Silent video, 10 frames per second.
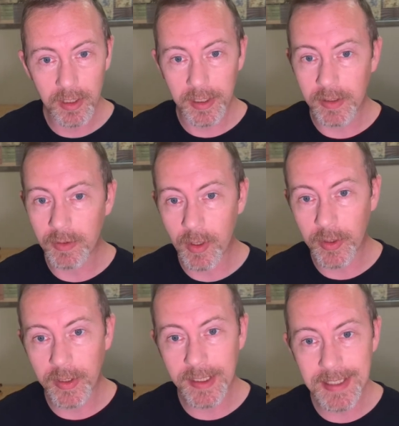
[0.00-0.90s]
you know you
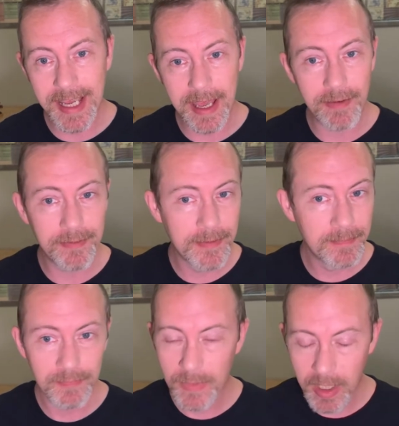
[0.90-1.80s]
need to have
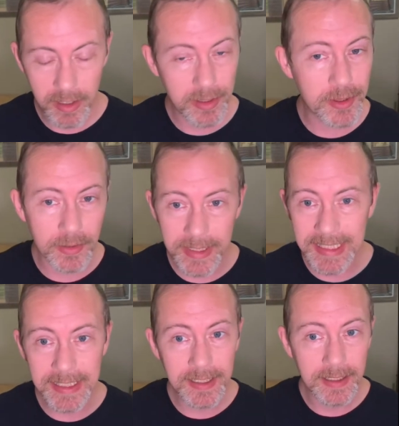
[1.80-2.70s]

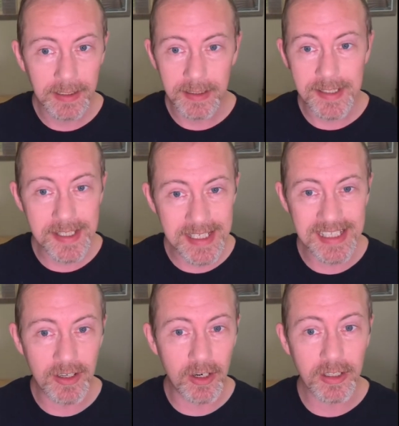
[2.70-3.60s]
three C
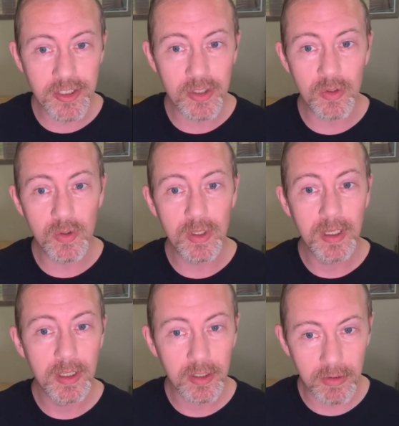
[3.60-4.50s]
R two
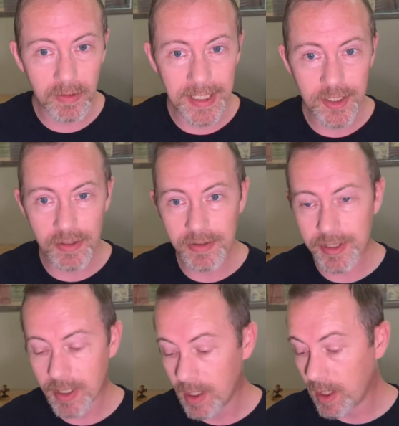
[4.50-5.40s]
creatures,
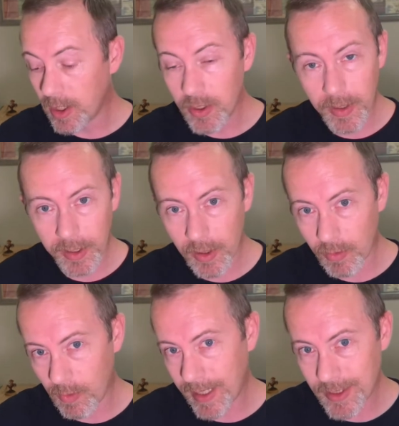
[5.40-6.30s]
you can go
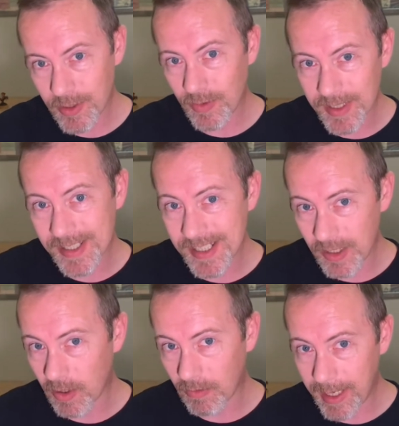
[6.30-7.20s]
right to the C
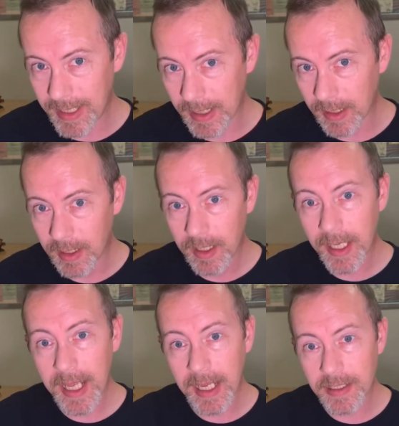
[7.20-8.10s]
R rating
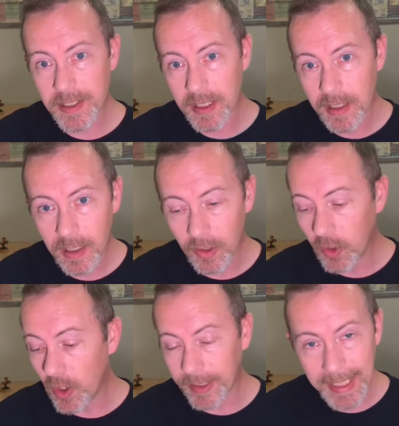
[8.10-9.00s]
and
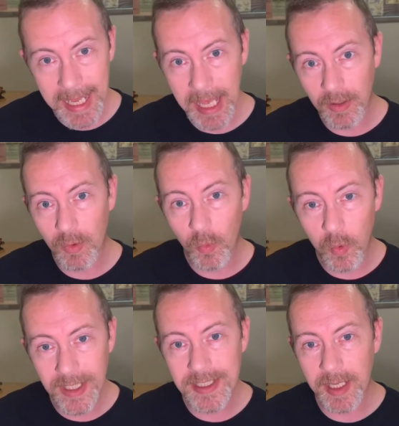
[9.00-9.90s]
look at
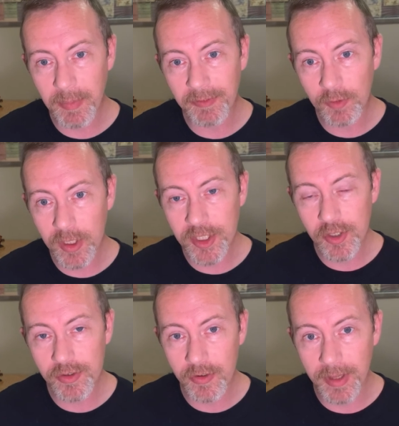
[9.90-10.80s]
what type of
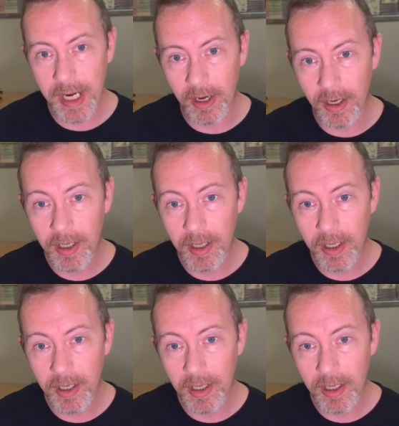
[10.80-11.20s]
creatures are there.